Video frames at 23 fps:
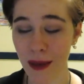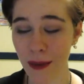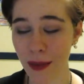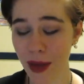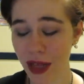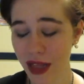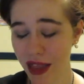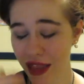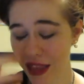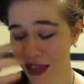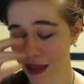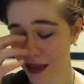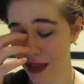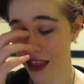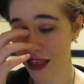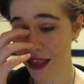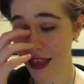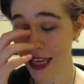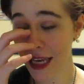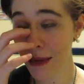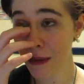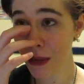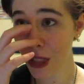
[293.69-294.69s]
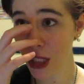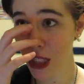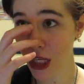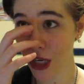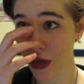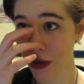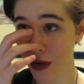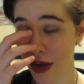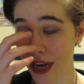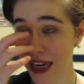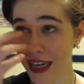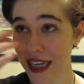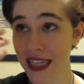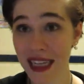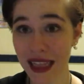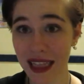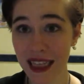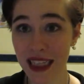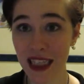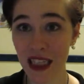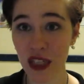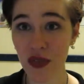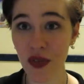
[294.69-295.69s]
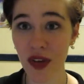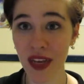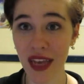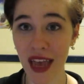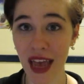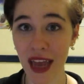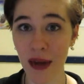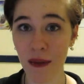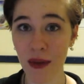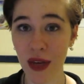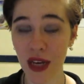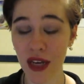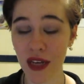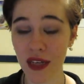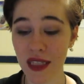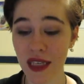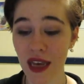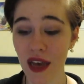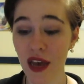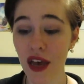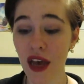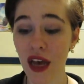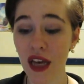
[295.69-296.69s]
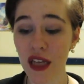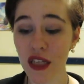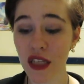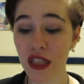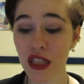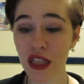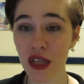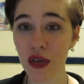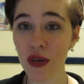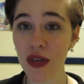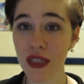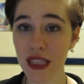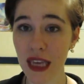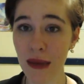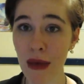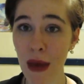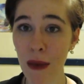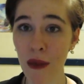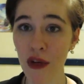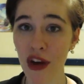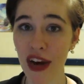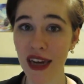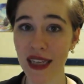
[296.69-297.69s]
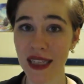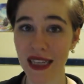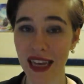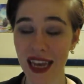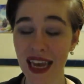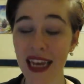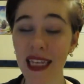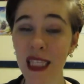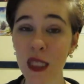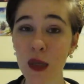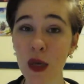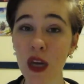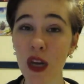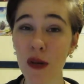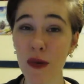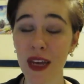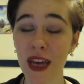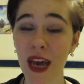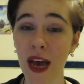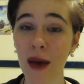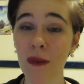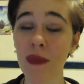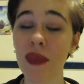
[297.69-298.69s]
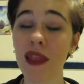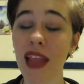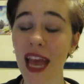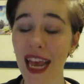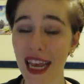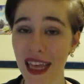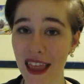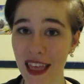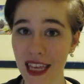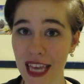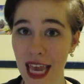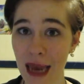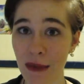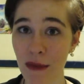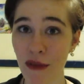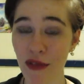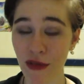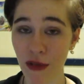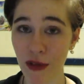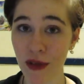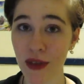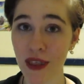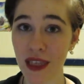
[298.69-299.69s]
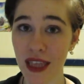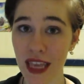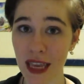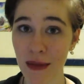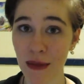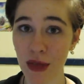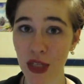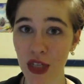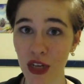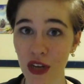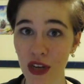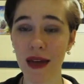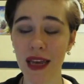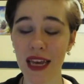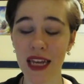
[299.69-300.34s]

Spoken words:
But the theme tune, I need to listen to it again because as soon as I memorize it, it's going to become like the Game of Thrones theme tune.